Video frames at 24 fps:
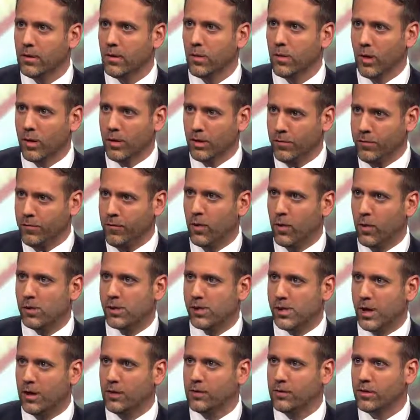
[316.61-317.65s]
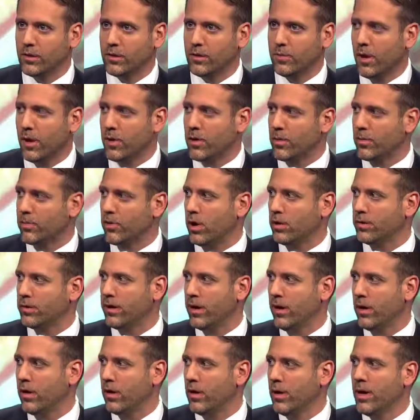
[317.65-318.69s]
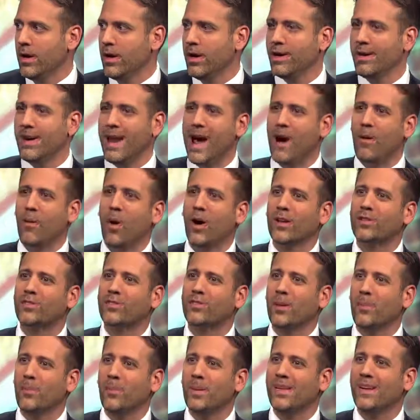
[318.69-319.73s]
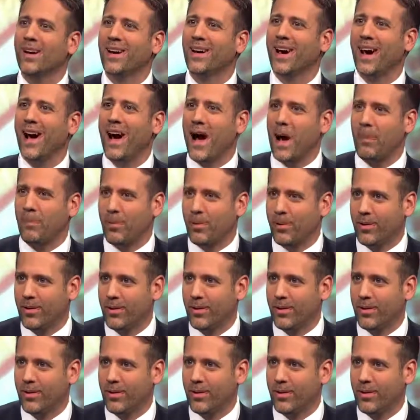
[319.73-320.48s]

one of the 4 sons that the mother brought there, now wants to be a cop